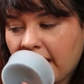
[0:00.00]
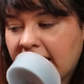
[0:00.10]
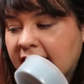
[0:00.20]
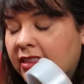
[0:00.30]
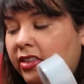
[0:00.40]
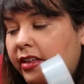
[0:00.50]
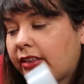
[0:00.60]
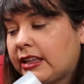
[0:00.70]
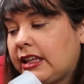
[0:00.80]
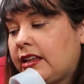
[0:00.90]
And I think the
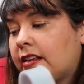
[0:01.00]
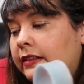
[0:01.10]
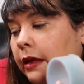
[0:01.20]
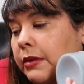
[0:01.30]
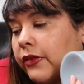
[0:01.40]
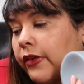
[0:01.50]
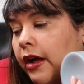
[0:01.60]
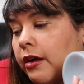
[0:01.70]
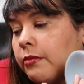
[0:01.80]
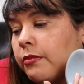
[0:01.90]
clean is coming
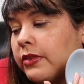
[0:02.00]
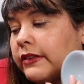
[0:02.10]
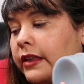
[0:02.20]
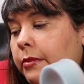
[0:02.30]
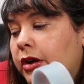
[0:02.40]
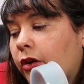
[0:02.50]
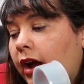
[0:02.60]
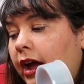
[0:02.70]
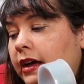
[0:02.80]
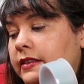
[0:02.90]
from the
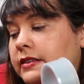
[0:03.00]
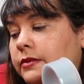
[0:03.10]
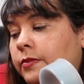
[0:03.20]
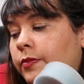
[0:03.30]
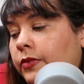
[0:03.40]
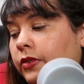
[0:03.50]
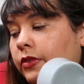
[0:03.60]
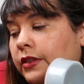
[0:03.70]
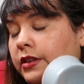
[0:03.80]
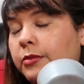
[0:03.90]
lemongrass,
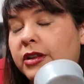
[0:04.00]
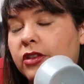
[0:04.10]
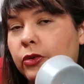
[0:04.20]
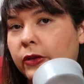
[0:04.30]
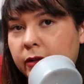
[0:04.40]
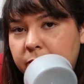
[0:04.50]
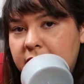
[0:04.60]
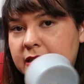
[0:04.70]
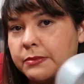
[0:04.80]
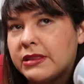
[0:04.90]
a little bit of the
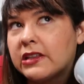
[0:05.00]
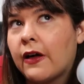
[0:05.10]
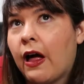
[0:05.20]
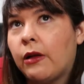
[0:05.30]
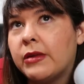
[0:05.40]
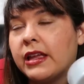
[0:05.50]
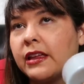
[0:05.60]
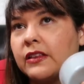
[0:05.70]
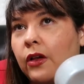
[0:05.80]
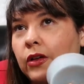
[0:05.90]
eucalyptus, but the
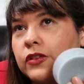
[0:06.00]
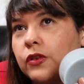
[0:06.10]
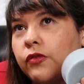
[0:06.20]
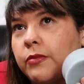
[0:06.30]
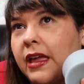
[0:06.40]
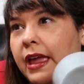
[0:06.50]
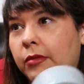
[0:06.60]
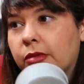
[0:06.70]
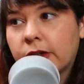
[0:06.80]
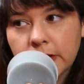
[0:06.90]
calming is also from the
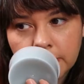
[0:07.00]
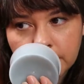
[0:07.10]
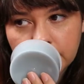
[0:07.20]
amber.